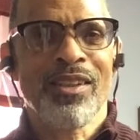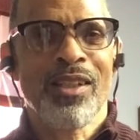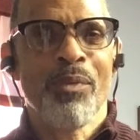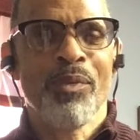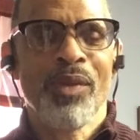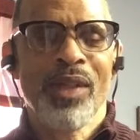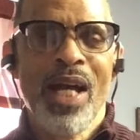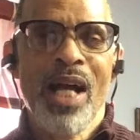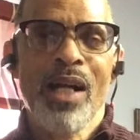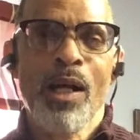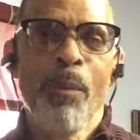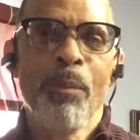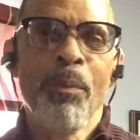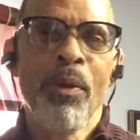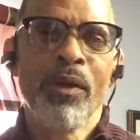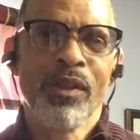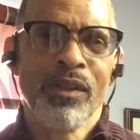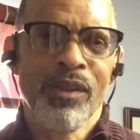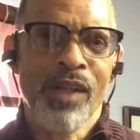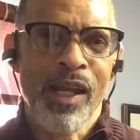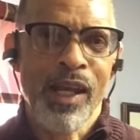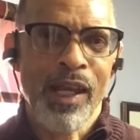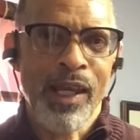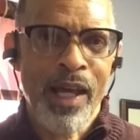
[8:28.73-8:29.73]
something I could put
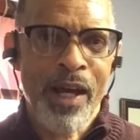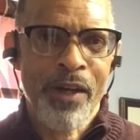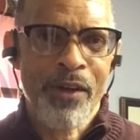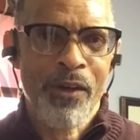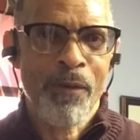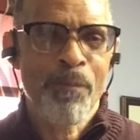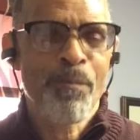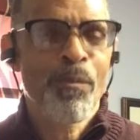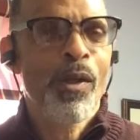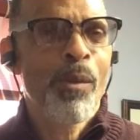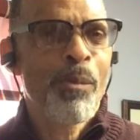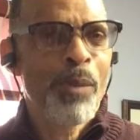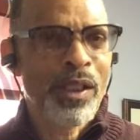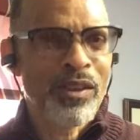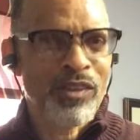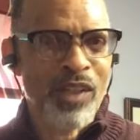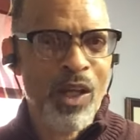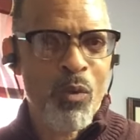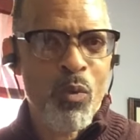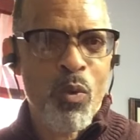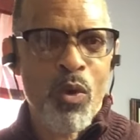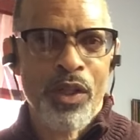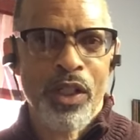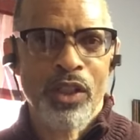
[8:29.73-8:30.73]
in a letter, because
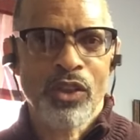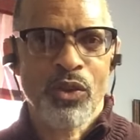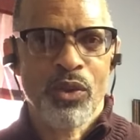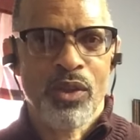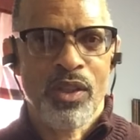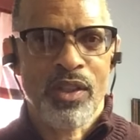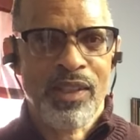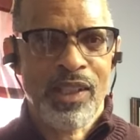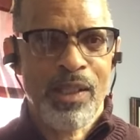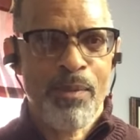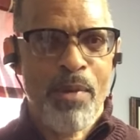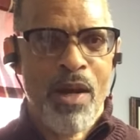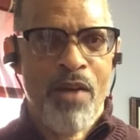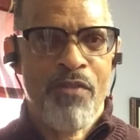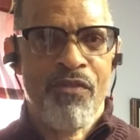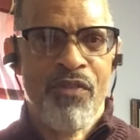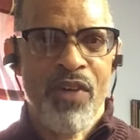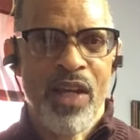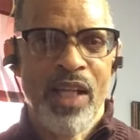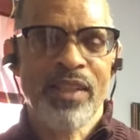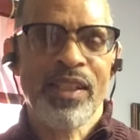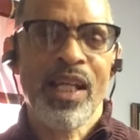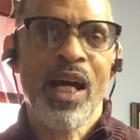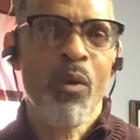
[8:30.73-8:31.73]
I wanted you to see my
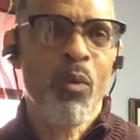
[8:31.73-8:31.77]
face.